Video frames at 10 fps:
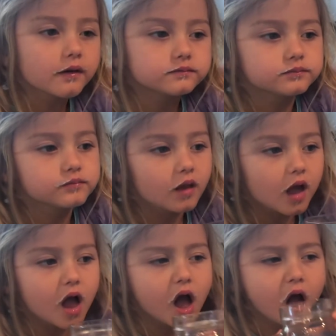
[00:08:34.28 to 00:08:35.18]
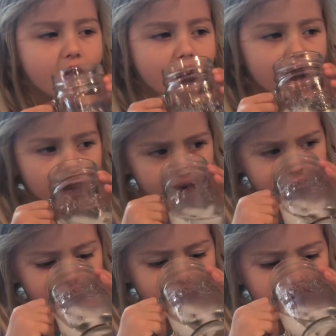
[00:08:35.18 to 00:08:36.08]
parts of the digestive system
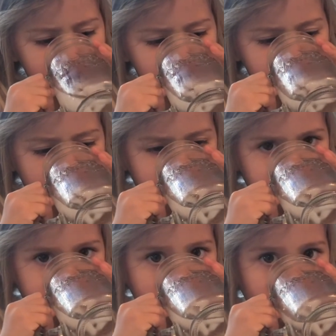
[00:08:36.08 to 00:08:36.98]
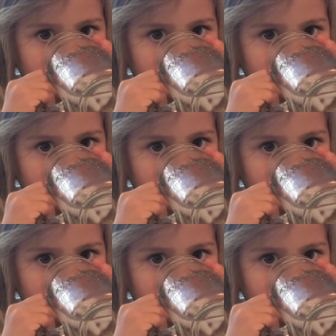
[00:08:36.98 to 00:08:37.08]
again. Mouth.